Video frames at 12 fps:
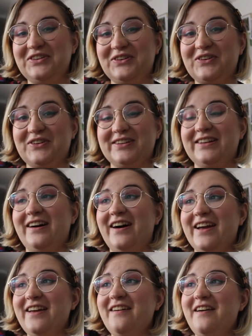Not gonna
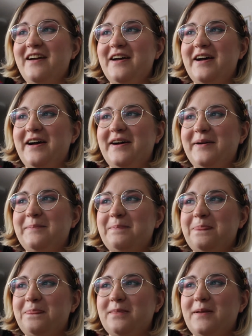lie.
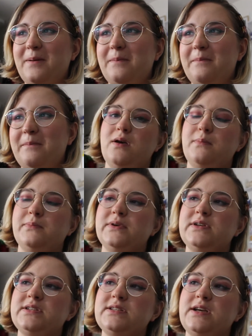Um,
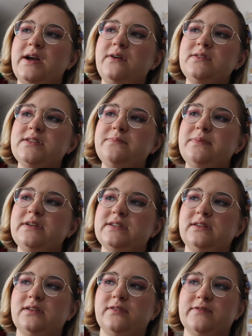but I also
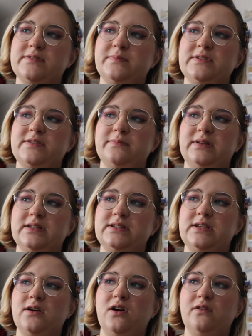put a lot of
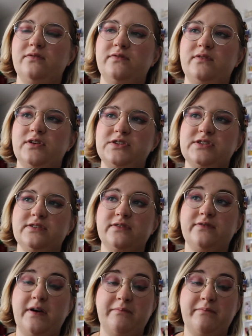responsibility off onto the